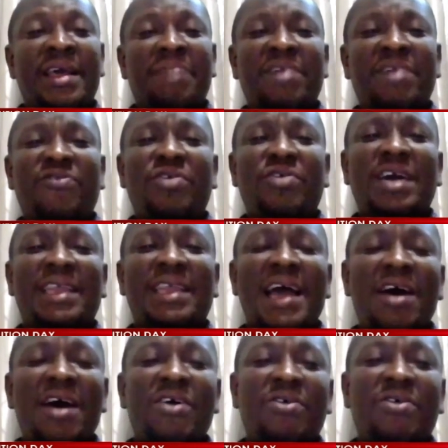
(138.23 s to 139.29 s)
But if you look at
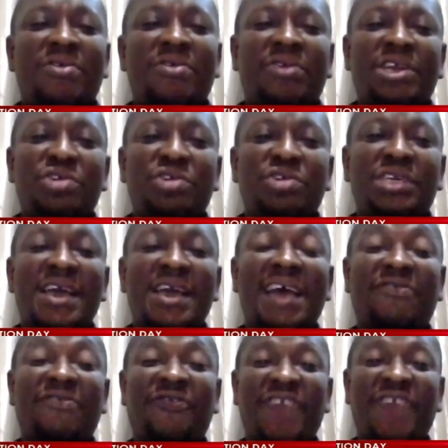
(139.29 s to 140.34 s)
how the judiciary
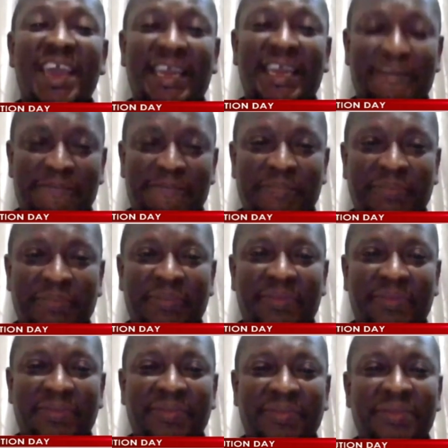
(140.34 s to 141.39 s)
has failed,
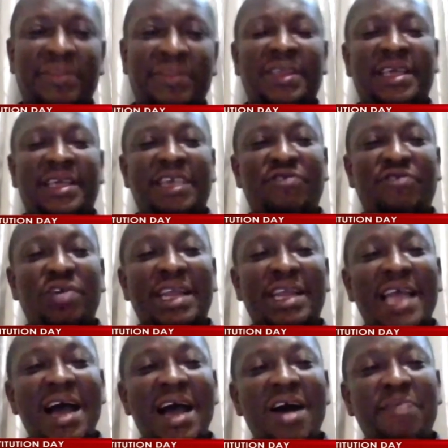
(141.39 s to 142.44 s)
if you look
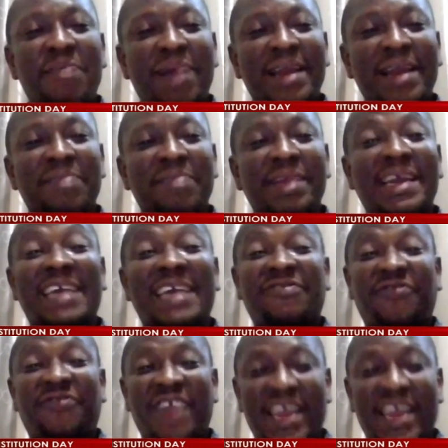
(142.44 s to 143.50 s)
at how parliament
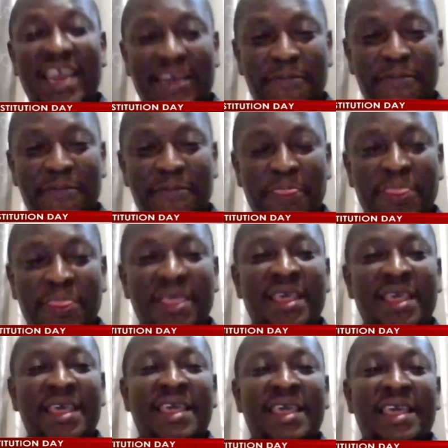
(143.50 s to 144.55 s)
has failed,
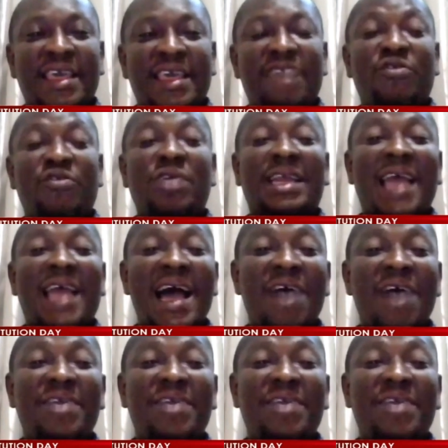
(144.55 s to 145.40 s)
if you look at how